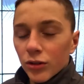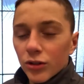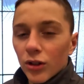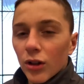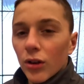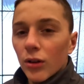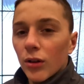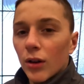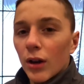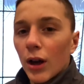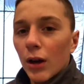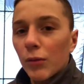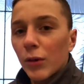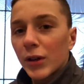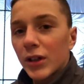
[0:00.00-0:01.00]
So
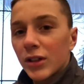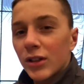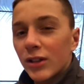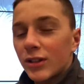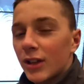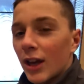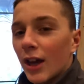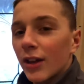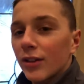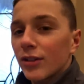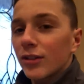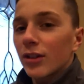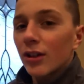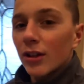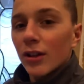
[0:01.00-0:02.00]
I wanted to
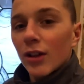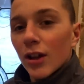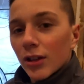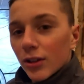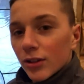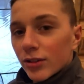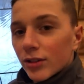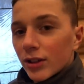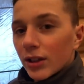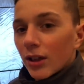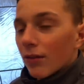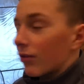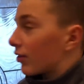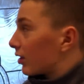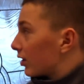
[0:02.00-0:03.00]
test to see
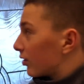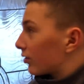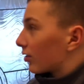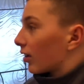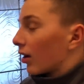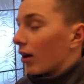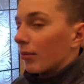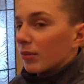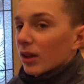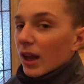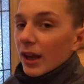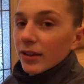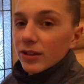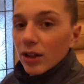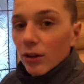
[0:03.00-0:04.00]
if these um,
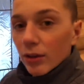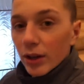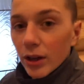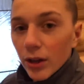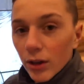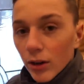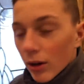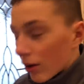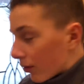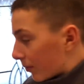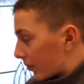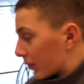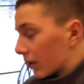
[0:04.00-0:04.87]
lights out here